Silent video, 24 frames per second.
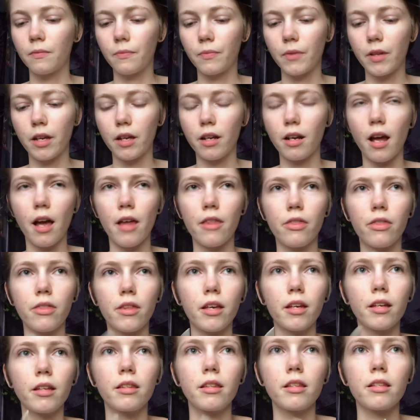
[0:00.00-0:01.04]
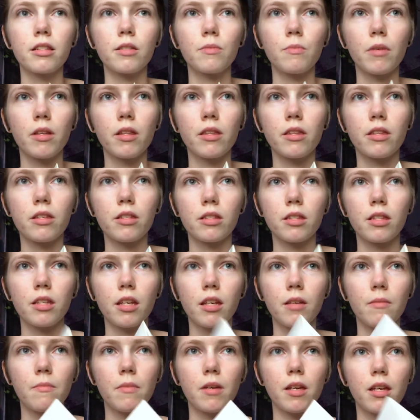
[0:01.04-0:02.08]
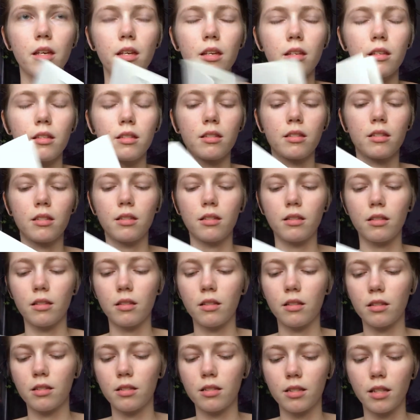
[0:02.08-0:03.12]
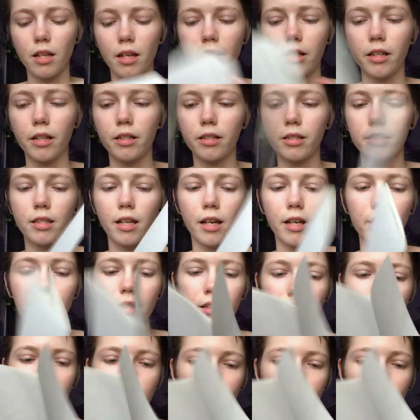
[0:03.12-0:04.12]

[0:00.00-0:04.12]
And I think this month's theme is Psychic Sight.